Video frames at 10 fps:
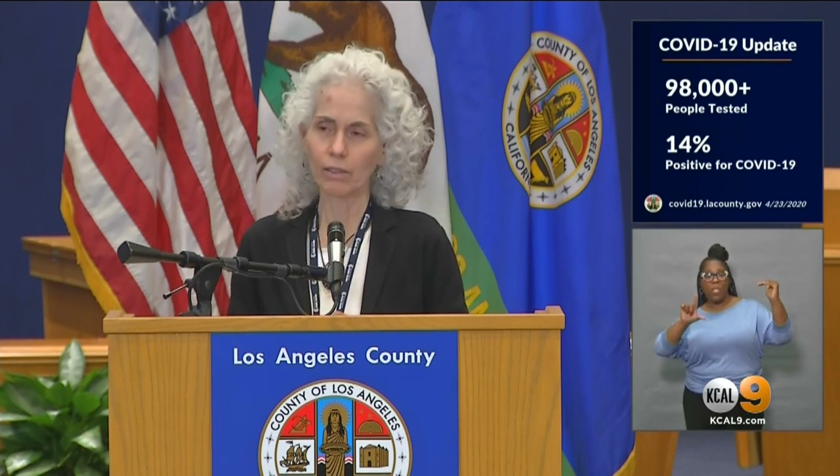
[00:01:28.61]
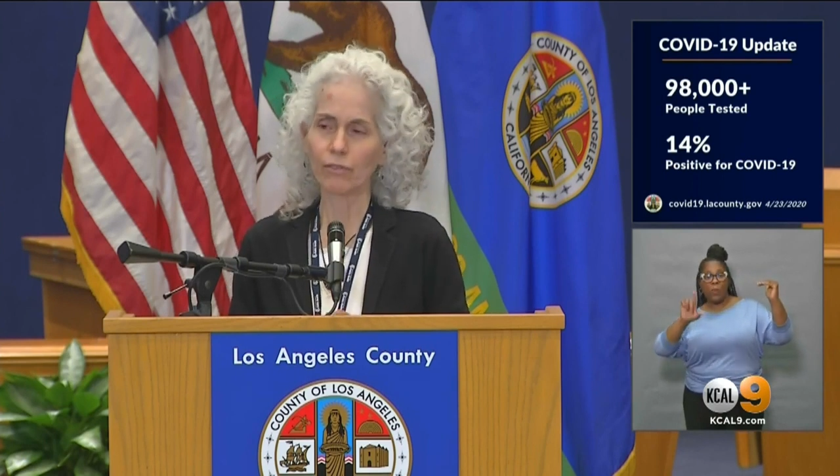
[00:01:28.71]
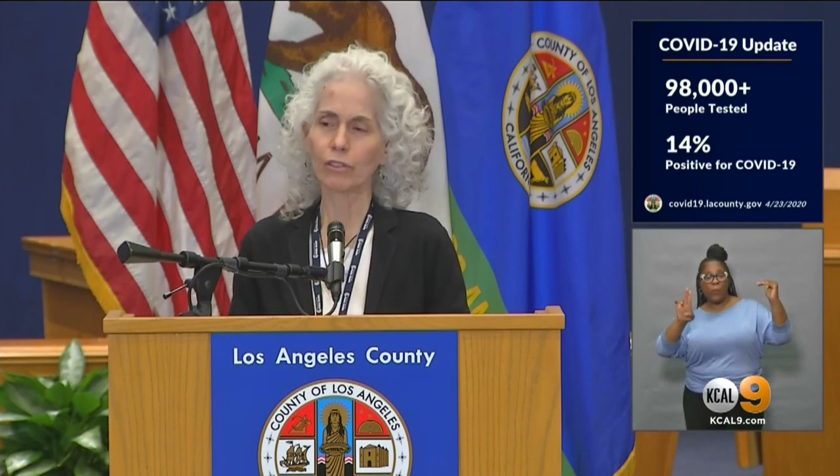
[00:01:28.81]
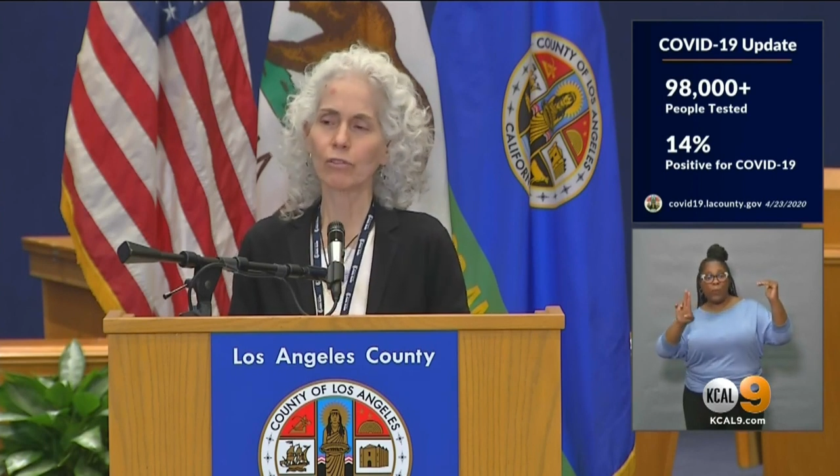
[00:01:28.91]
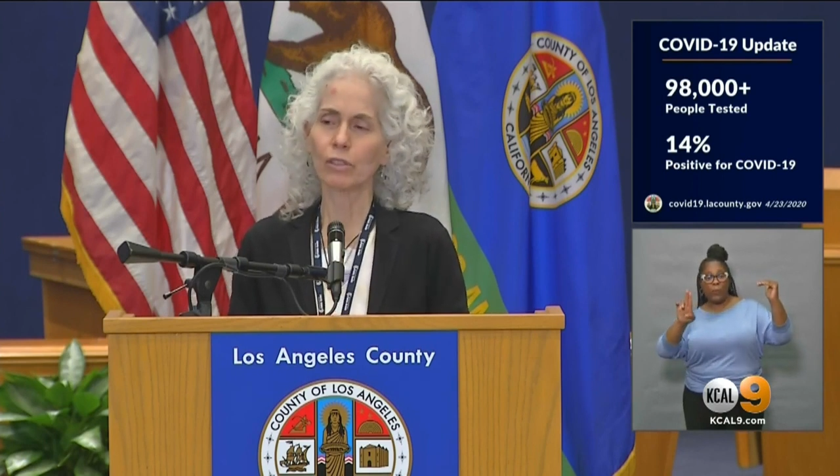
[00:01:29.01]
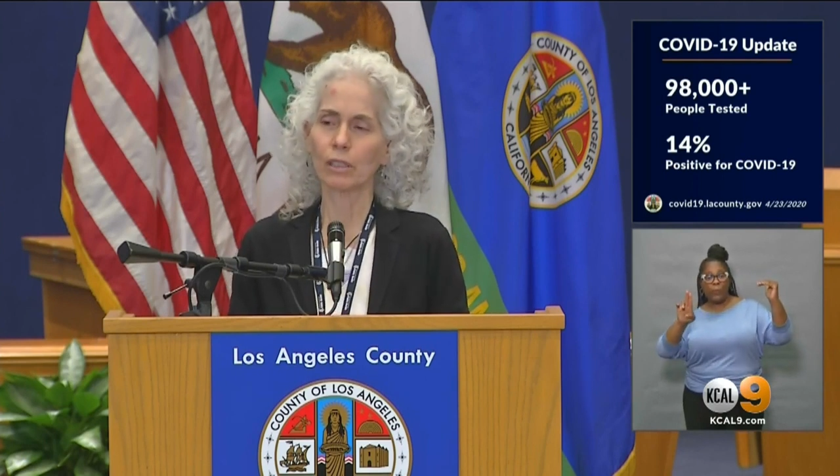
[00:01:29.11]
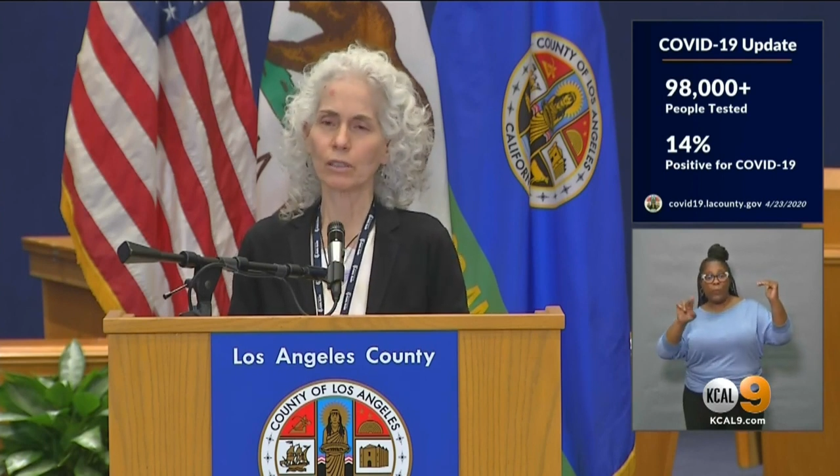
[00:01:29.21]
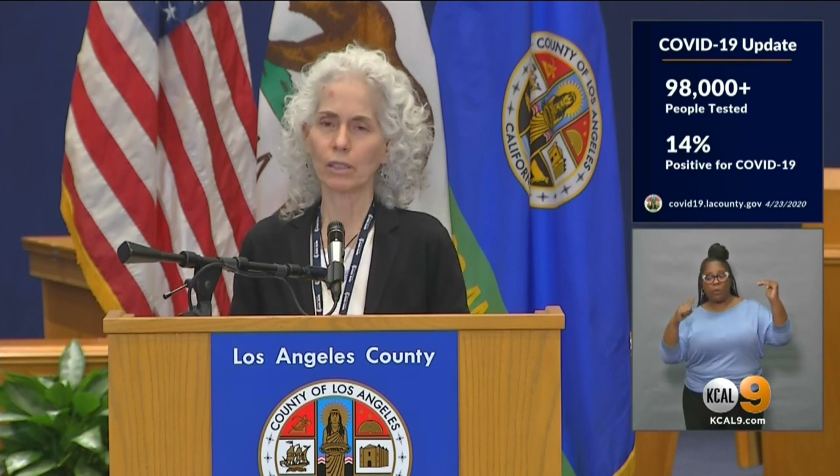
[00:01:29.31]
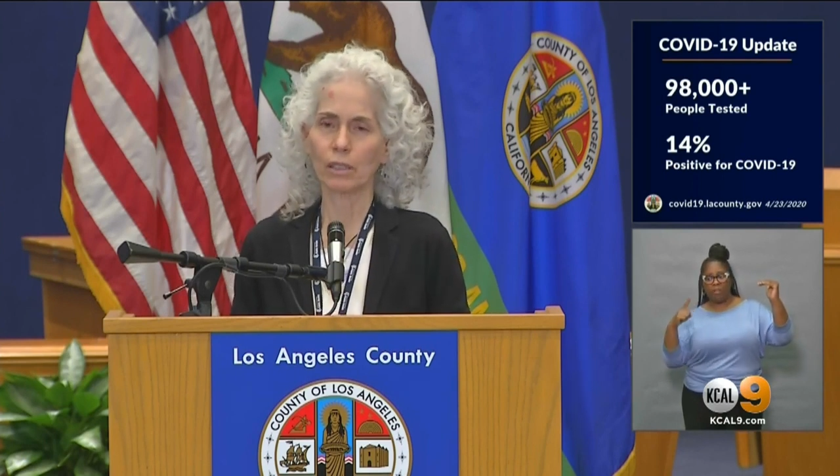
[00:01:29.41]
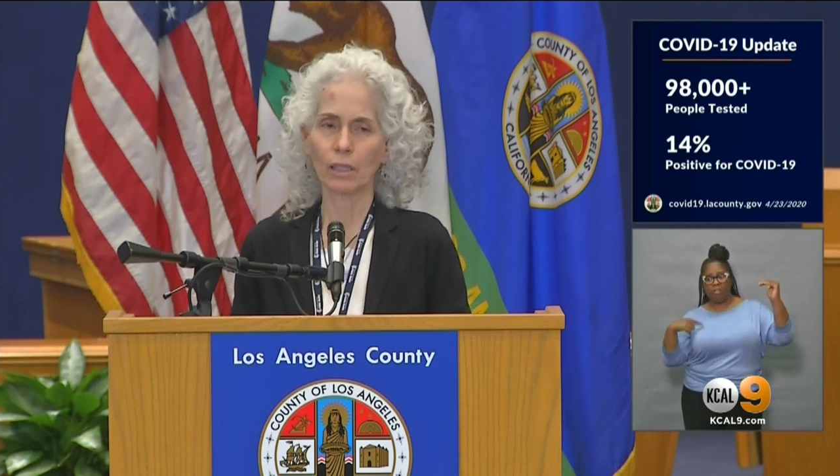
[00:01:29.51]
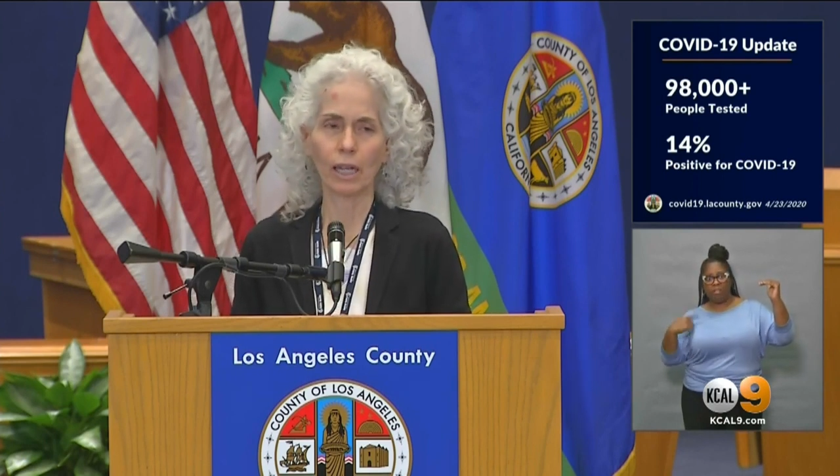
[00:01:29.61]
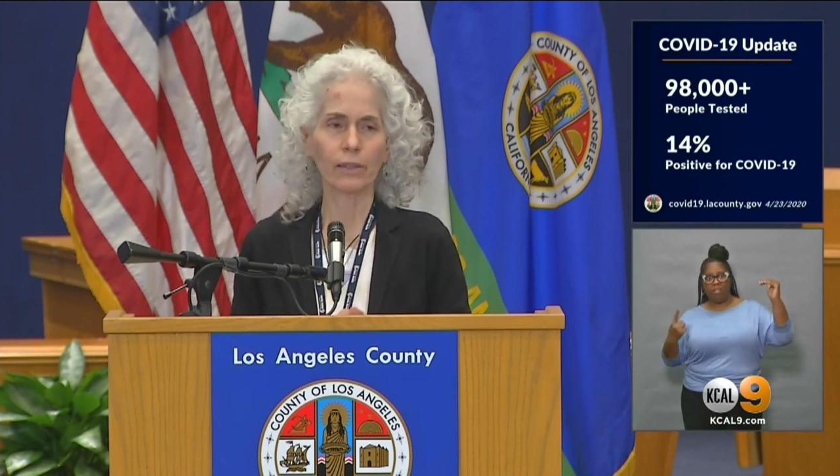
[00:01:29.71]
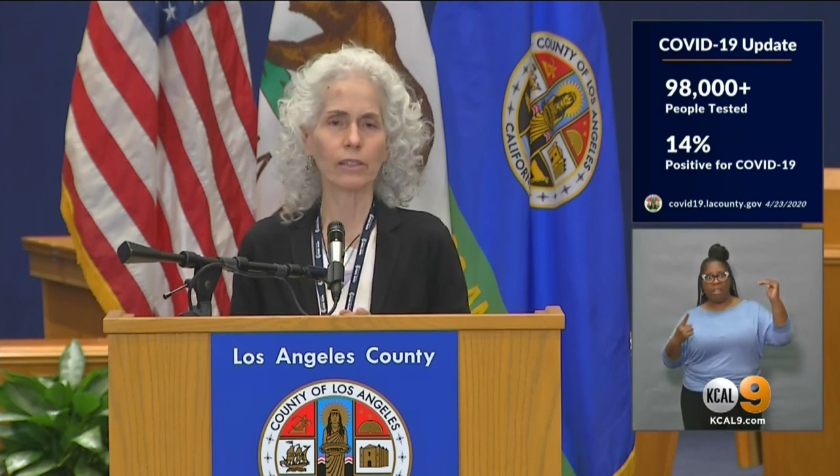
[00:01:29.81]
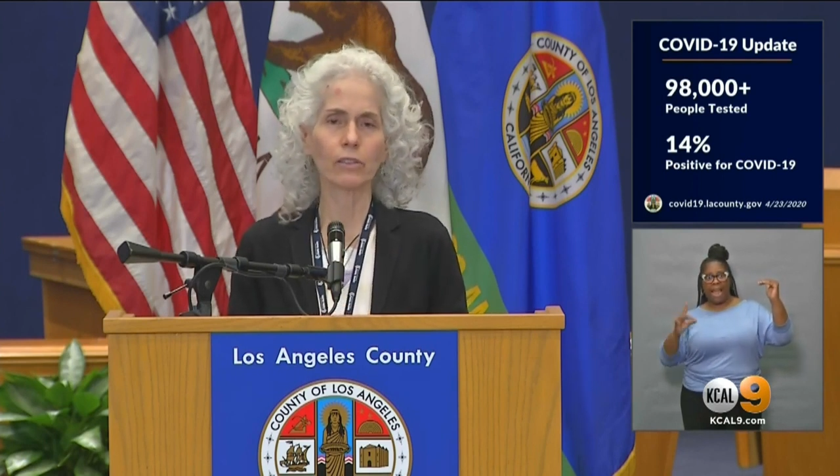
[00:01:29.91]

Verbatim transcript: flu season. She drew